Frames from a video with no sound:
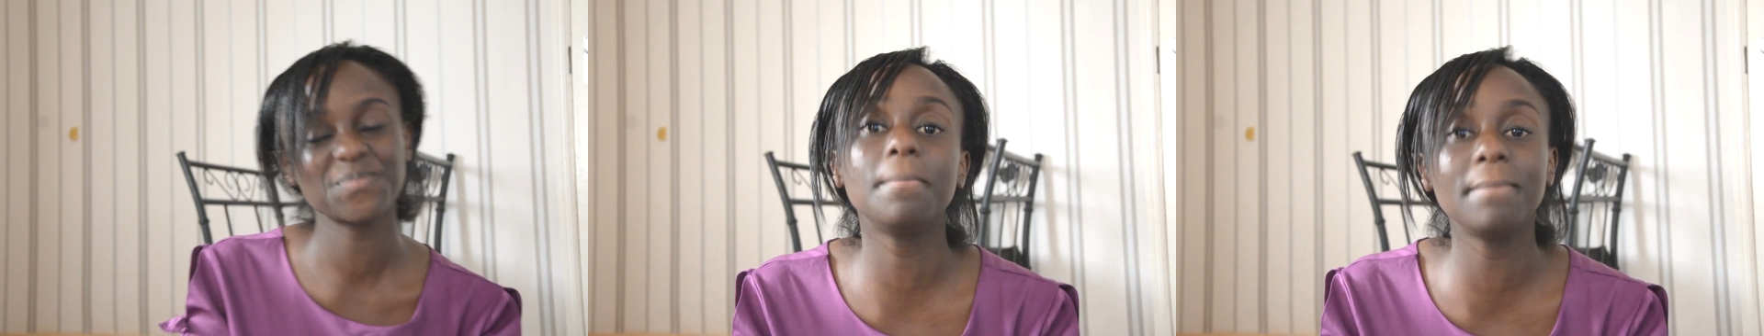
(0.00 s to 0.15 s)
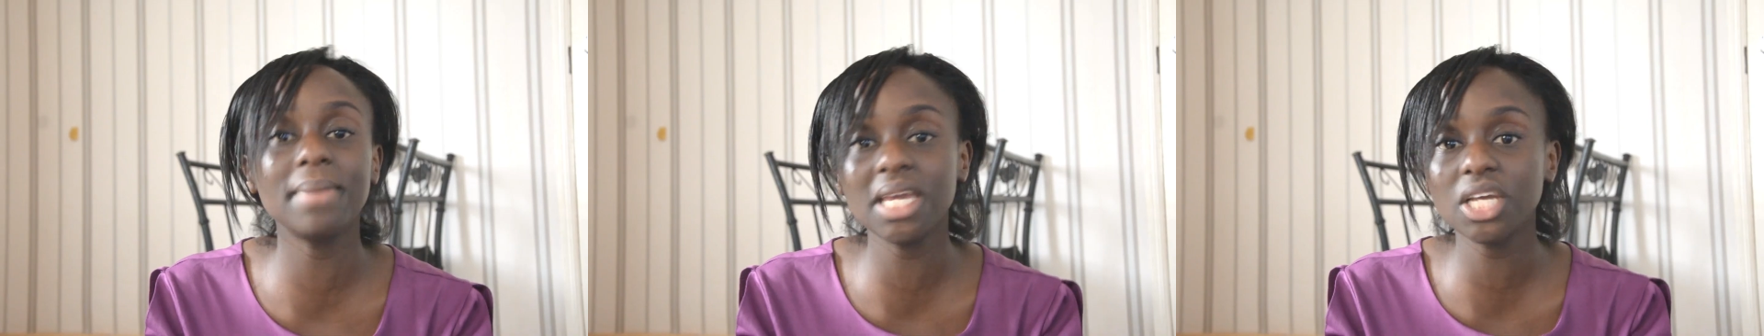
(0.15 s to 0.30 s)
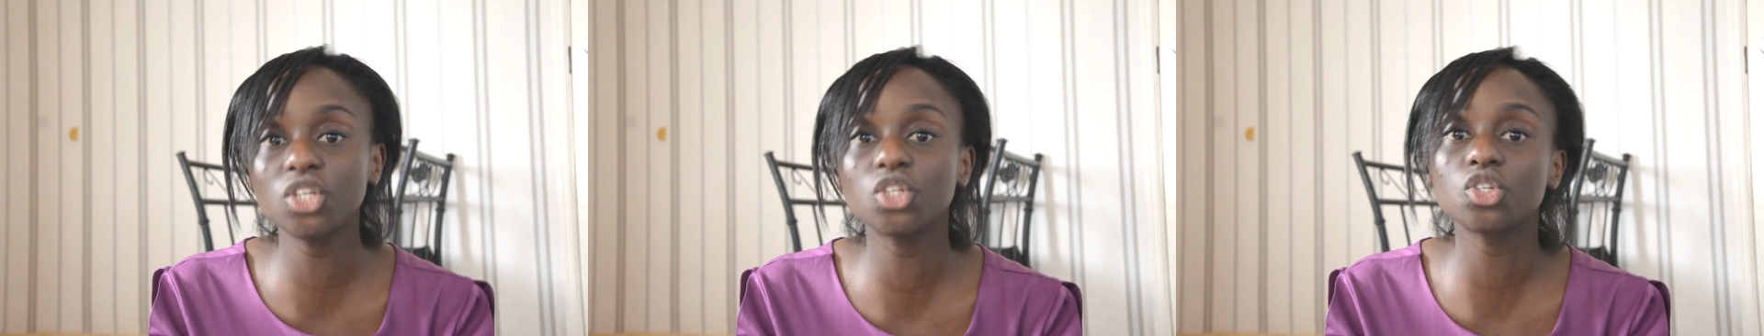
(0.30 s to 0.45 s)

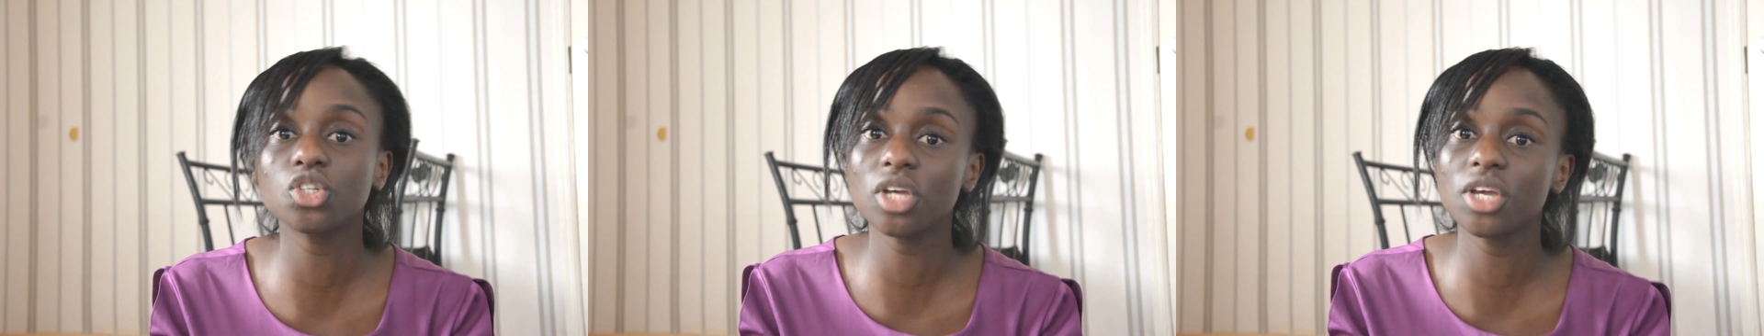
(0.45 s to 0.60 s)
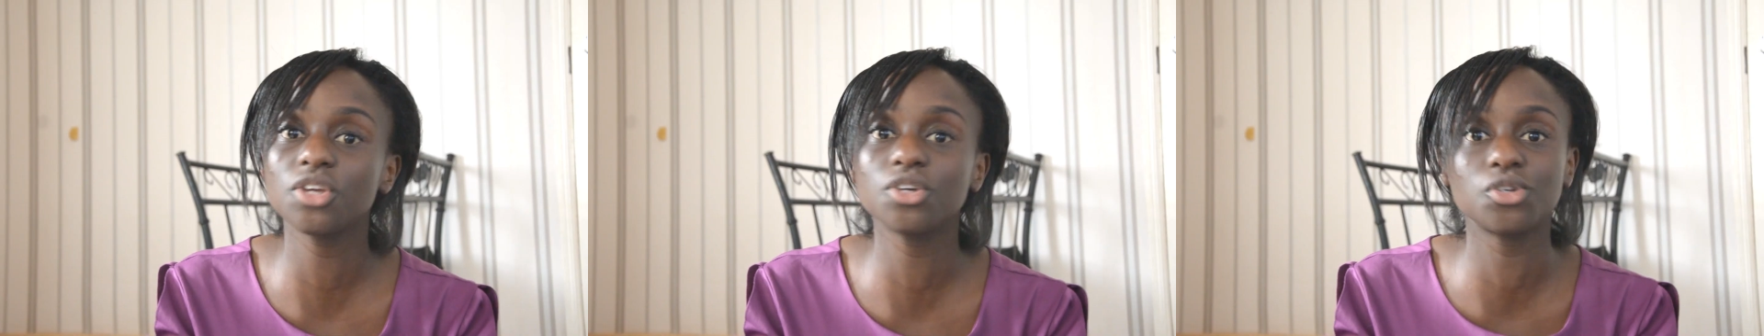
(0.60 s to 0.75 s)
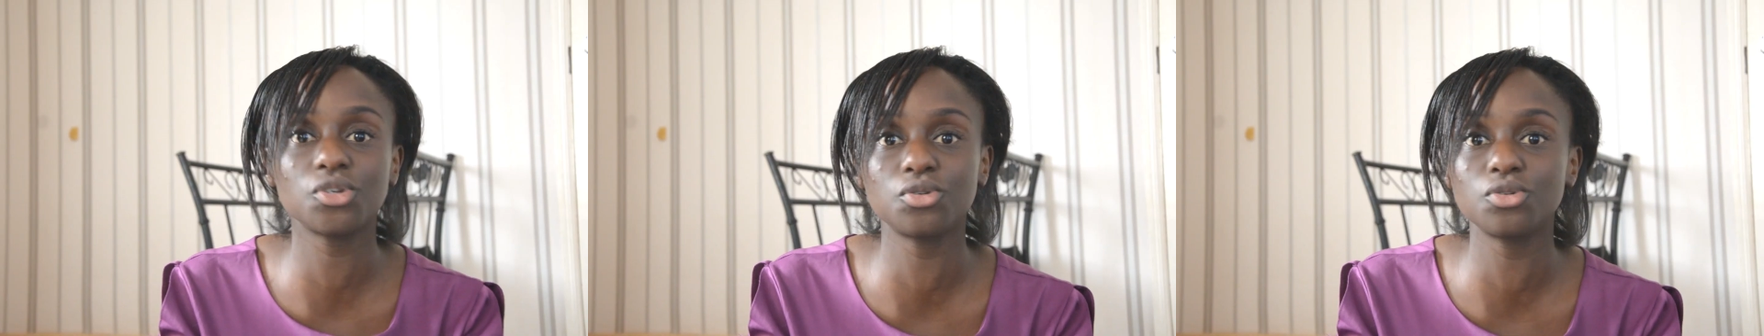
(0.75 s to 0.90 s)
Make
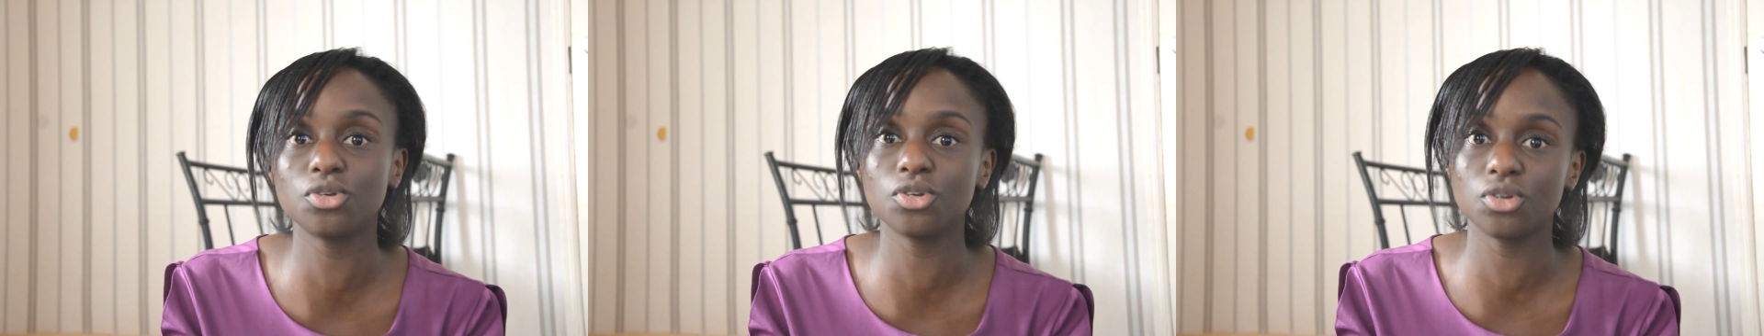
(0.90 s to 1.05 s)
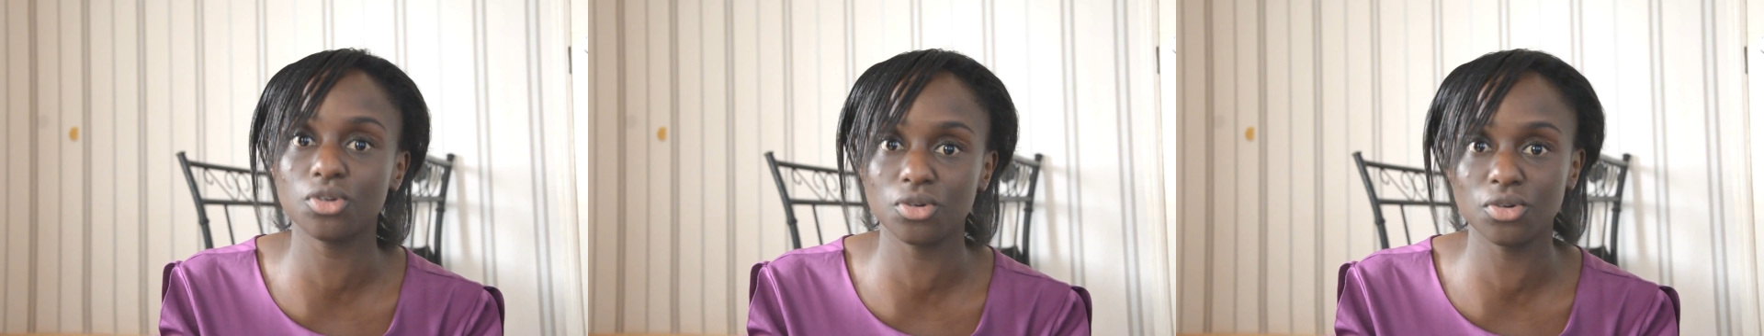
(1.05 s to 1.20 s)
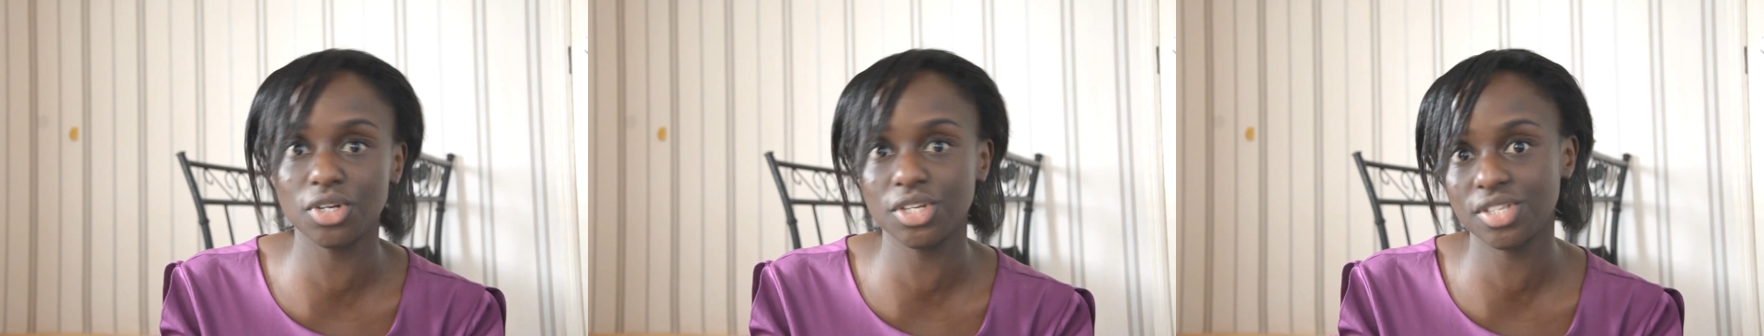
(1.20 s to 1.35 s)
sure you do
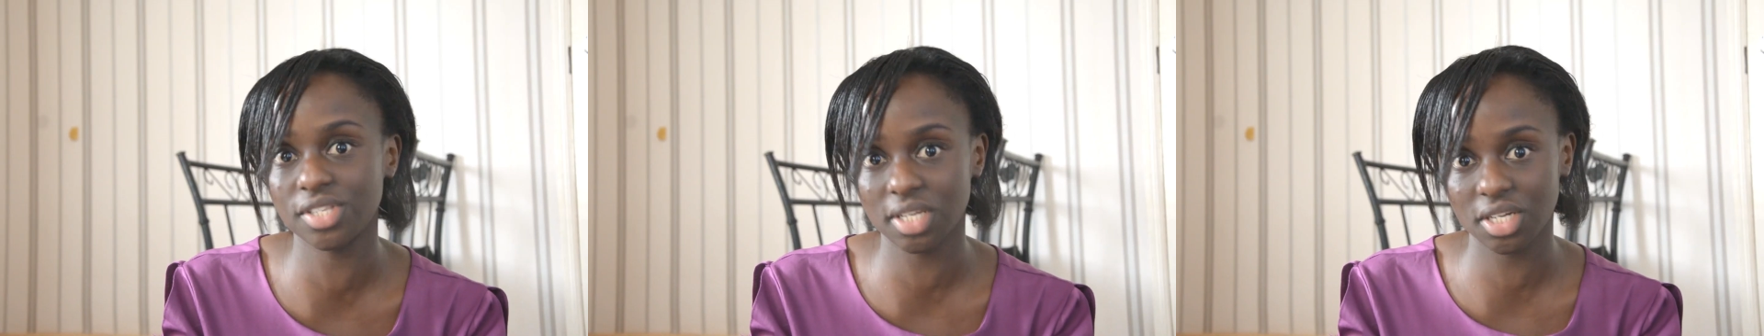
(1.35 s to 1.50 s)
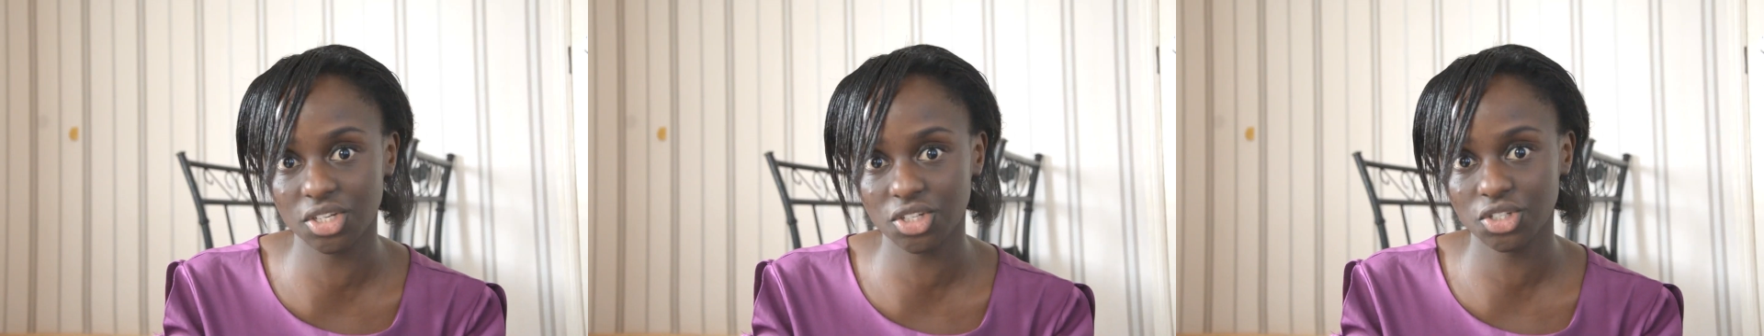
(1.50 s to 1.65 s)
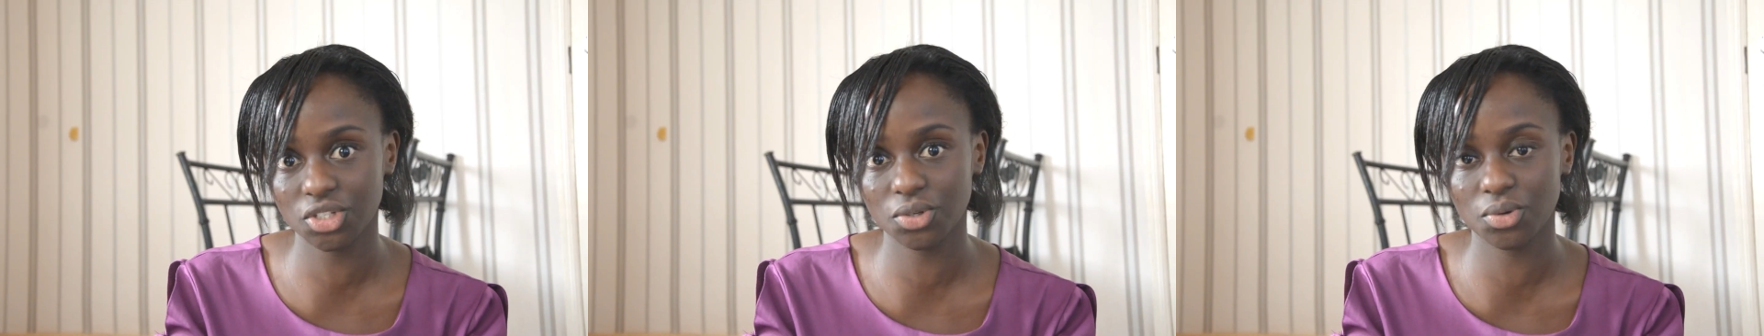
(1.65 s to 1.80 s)
your
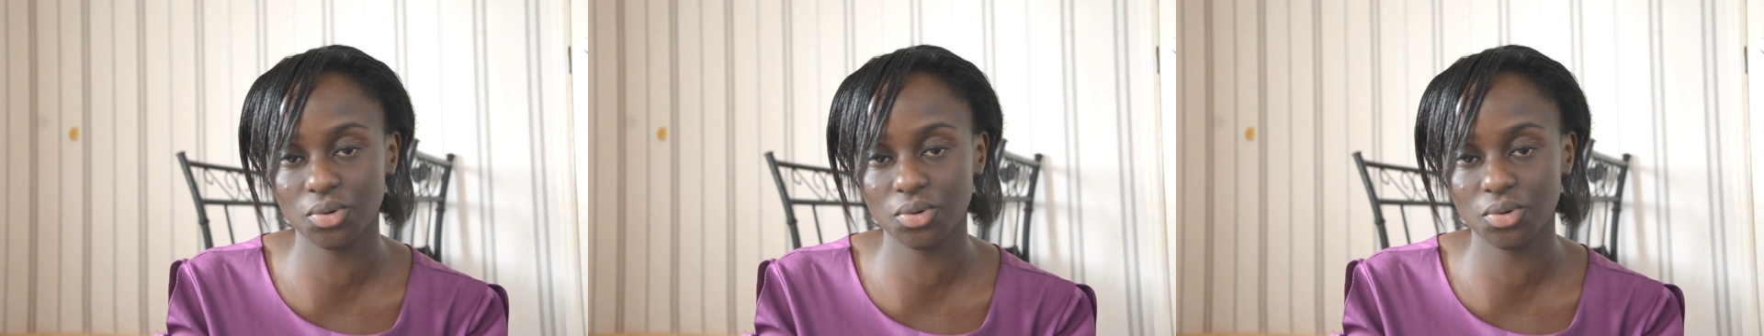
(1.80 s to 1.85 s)
research,